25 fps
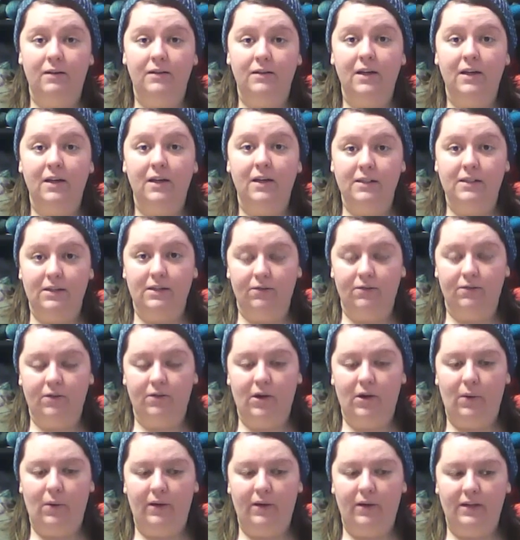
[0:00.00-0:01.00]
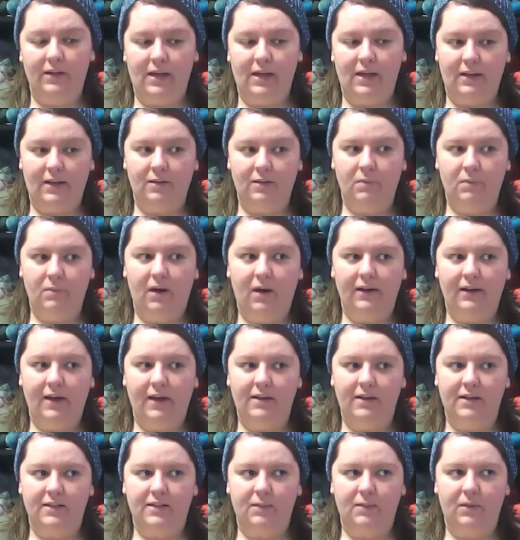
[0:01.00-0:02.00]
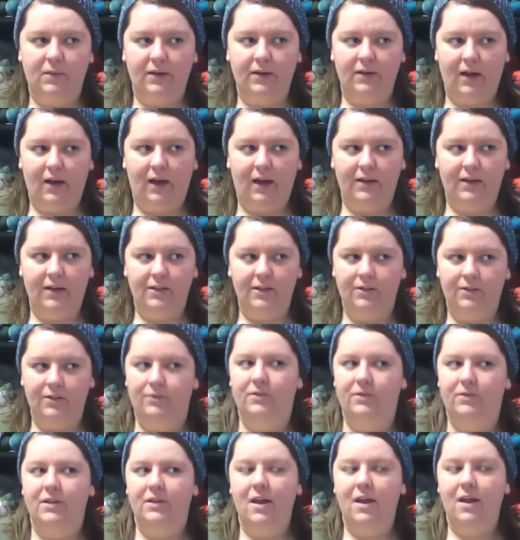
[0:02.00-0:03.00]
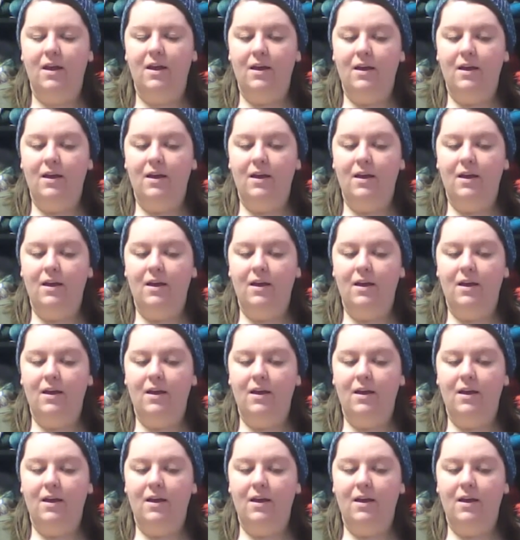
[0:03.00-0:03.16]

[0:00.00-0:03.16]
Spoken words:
ducks in a row on getting the podcast up on the iTunes.